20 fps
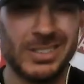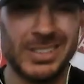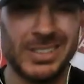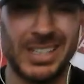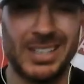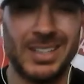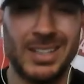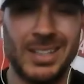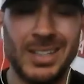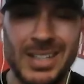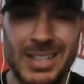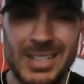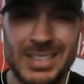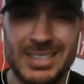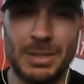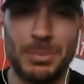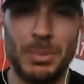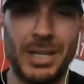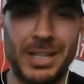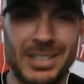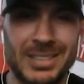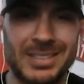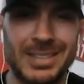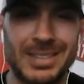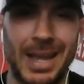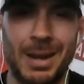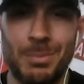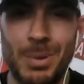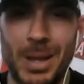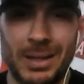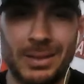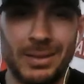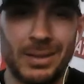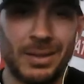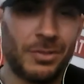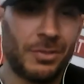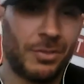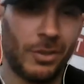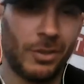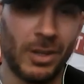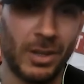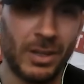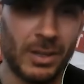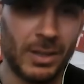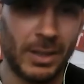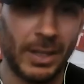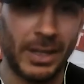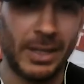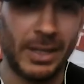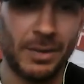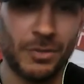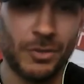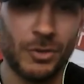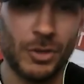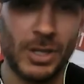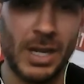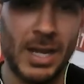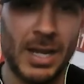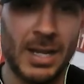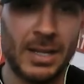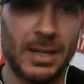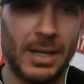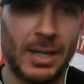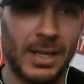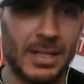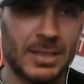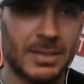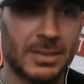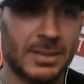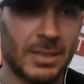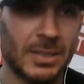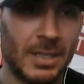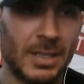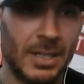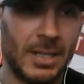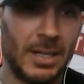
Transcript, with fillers: It's like a simulate a sandbag lift for like an infantry guy, I guess.